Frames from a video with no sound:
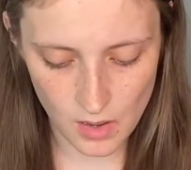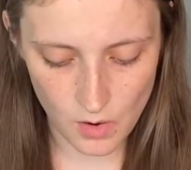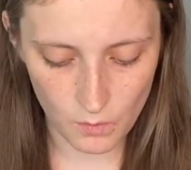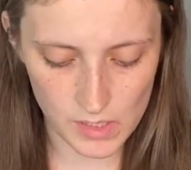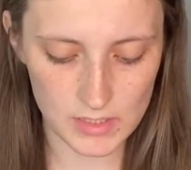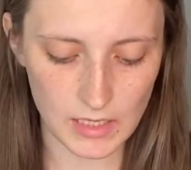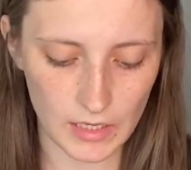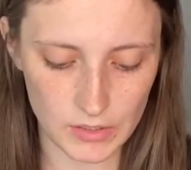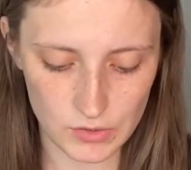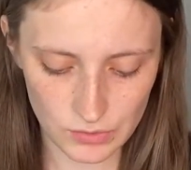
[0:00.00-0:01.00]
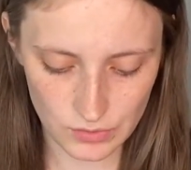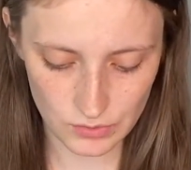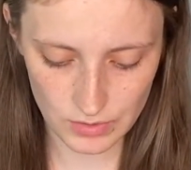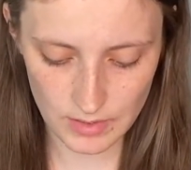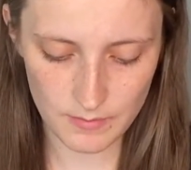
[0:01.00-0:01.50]
Once I do
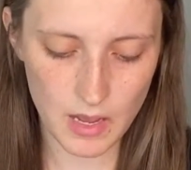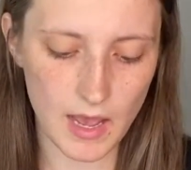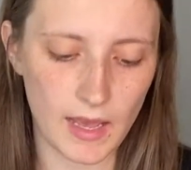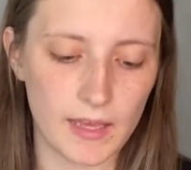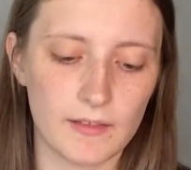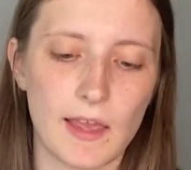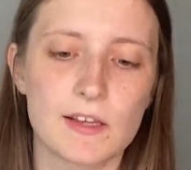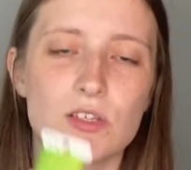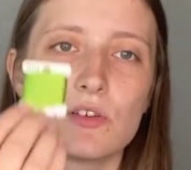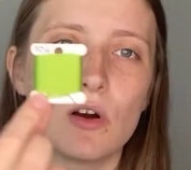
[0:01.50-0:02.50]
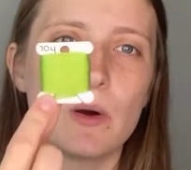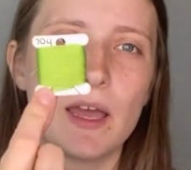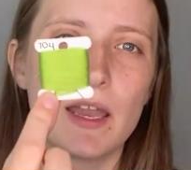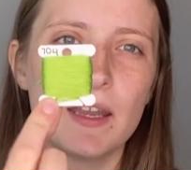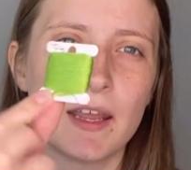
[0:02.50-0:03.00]
use them, I like to go
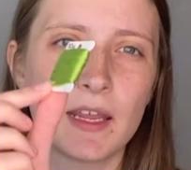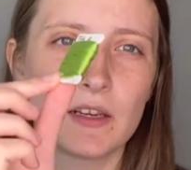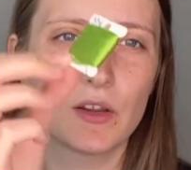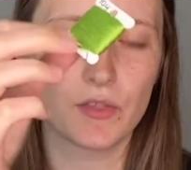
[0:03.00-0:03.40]
ahead and